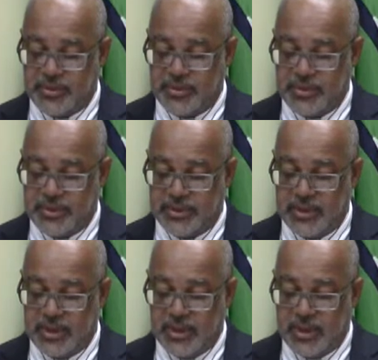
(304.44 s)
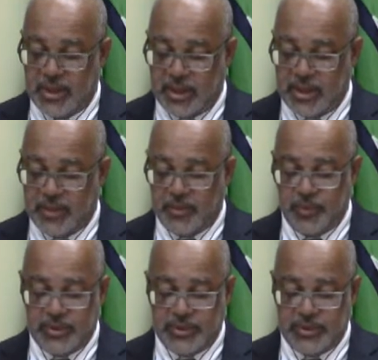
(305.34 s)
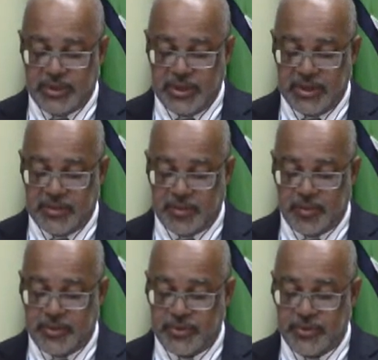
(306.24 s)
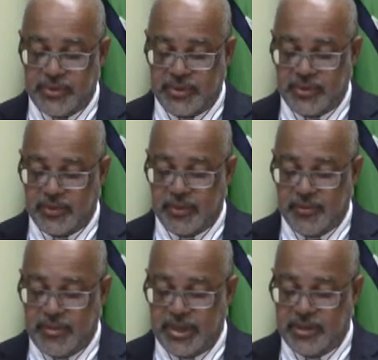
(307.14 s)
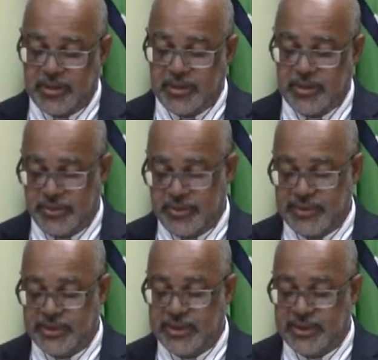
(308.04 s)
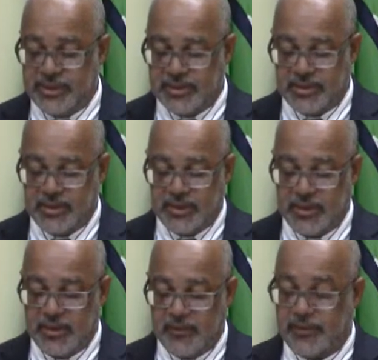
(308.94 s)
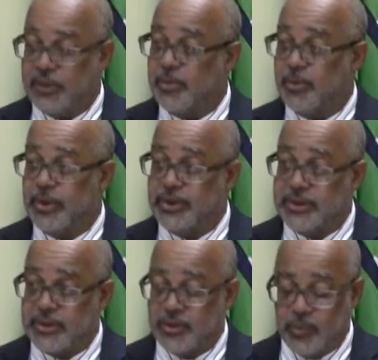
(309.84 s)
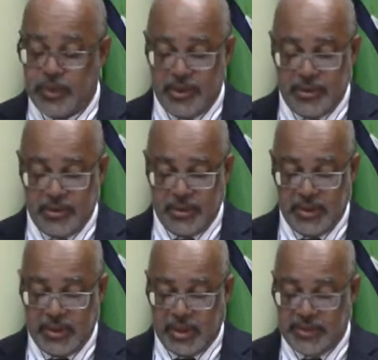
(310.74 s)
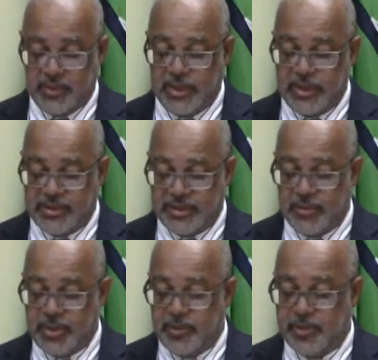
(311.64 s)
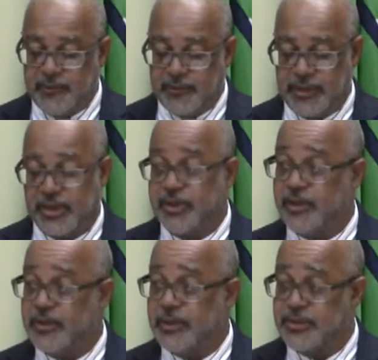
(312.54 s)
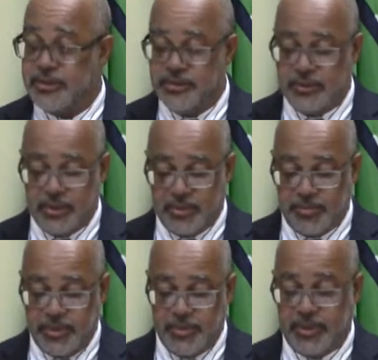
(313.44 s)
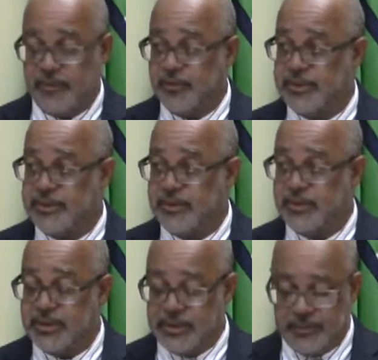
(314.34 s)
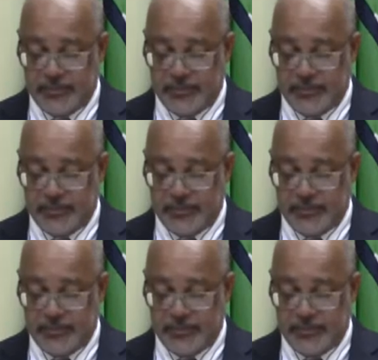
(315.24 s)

growth, and I would wish to take this opportunity to commend the country's leaders for their political will, as well as their people for their courage during the period of austerity.